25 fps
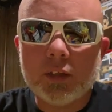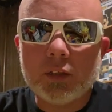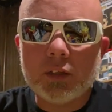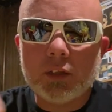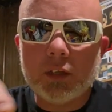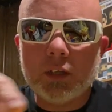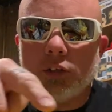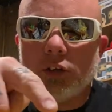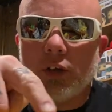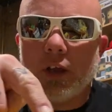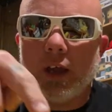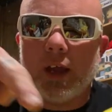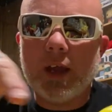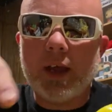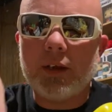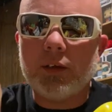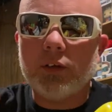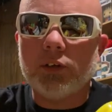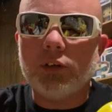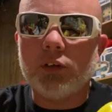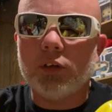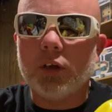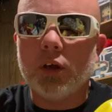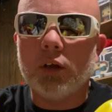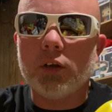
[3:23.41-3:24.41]
Then you had,
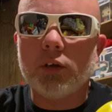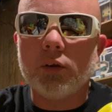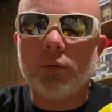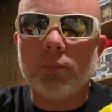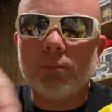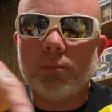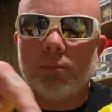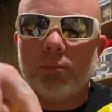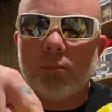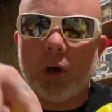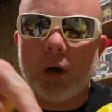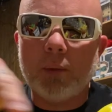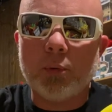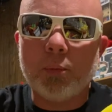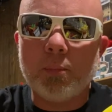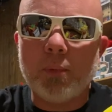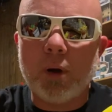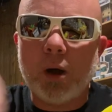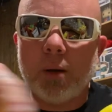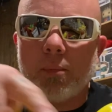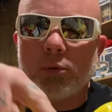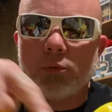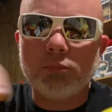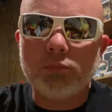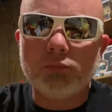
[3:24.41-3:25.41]
you know, the bubble
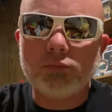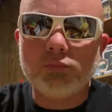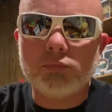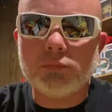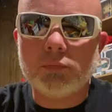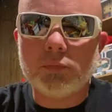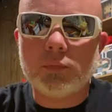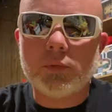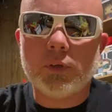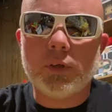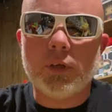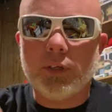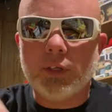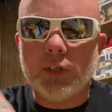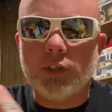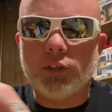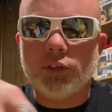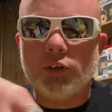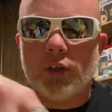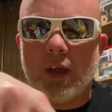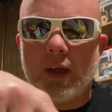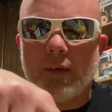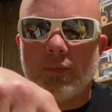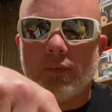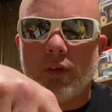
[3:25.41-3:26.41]
bubble. And then
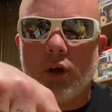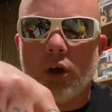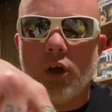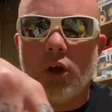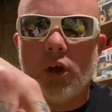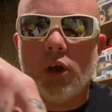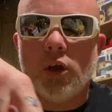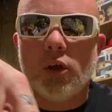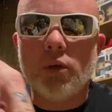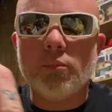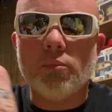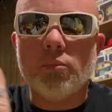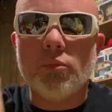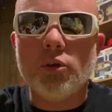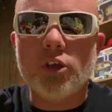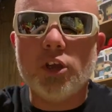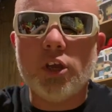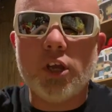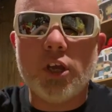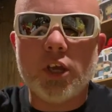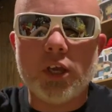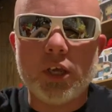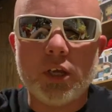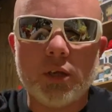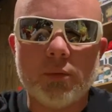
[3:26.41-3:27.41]
you have the
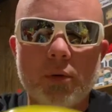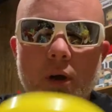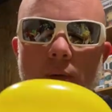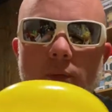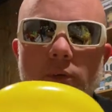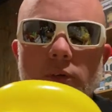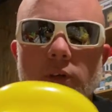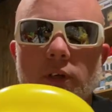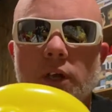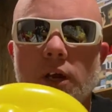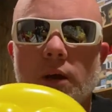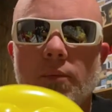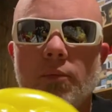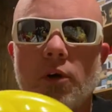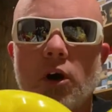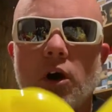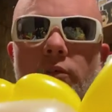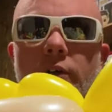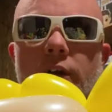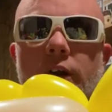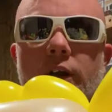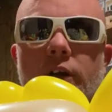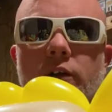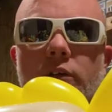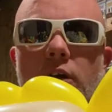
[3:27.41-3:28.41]
big bubble to come all
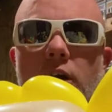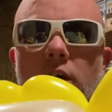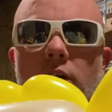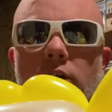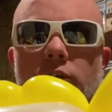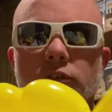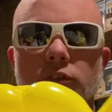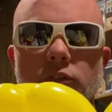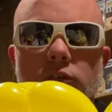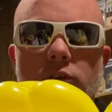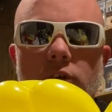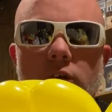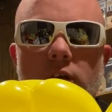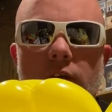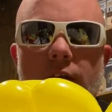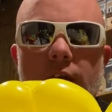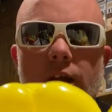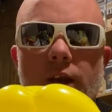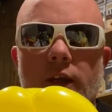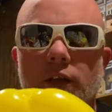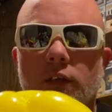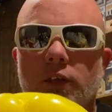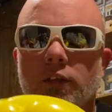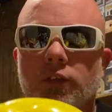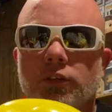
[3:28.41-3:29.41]
the way across all
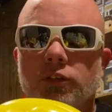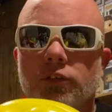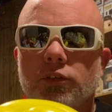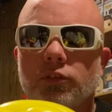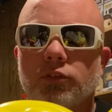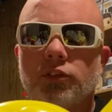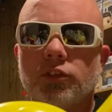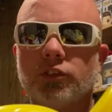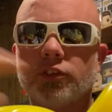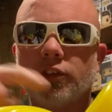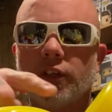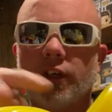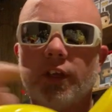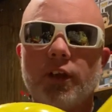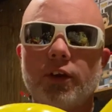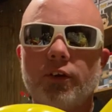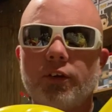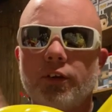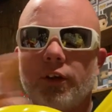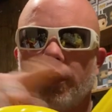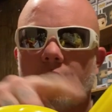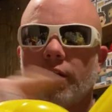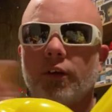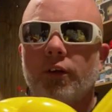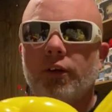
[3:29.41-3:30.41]
right? So just ear
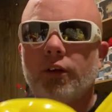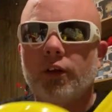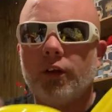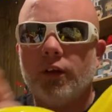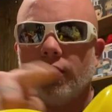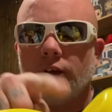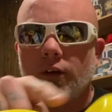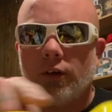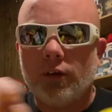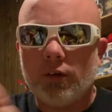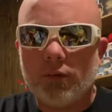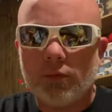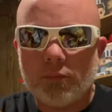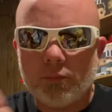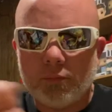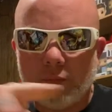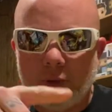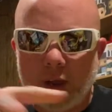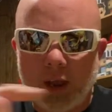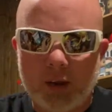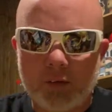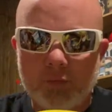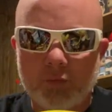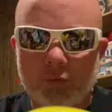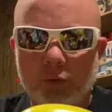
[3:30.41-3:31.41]
to ear to ear,
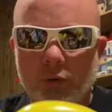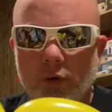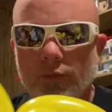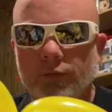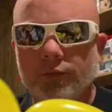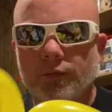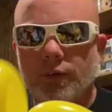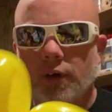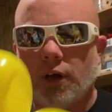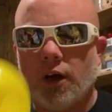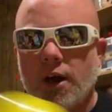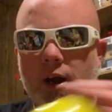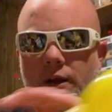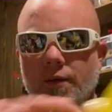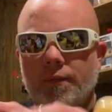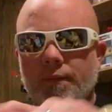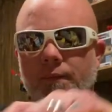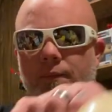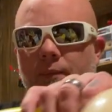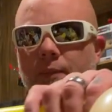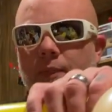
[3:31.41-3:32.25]
back and forth, all right?